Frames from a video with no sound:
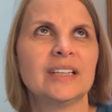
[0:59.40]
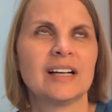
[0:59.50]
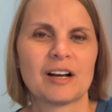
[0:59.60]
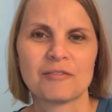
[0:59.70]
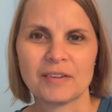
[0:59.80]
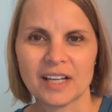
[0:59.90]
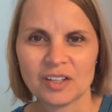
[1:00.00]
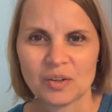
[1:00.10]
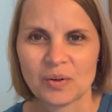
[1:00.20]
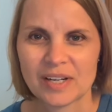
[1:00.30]
a fan
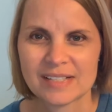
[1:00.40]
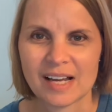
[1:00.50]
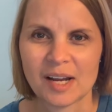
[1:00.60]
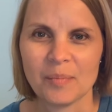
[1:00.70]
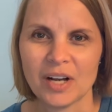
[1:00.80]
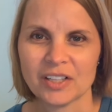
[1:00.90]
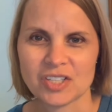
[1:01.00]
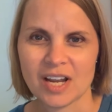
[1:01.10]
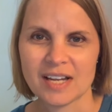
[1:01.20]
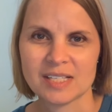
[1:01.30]
noise, I
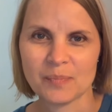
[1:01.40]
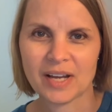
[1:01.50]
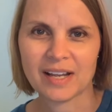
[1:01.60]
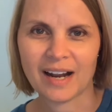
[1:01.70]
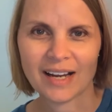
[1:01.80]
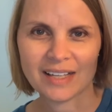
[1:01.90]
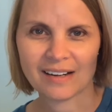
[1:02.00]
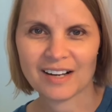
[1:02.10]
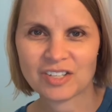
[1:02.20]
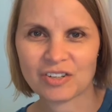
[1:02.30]
apologize, but I
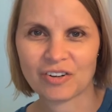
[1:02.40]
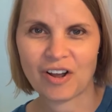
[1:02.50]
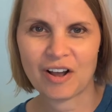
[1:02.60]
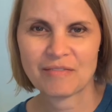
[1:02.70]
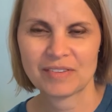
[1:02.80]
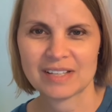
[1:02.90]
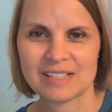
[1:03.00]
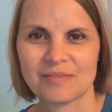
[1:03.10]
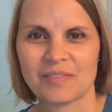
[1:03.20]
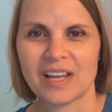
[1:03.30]
cannot turn off
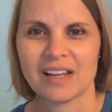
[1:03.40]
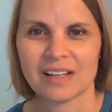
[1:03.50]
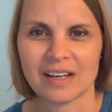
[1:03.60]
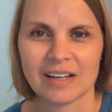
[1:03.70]
this fan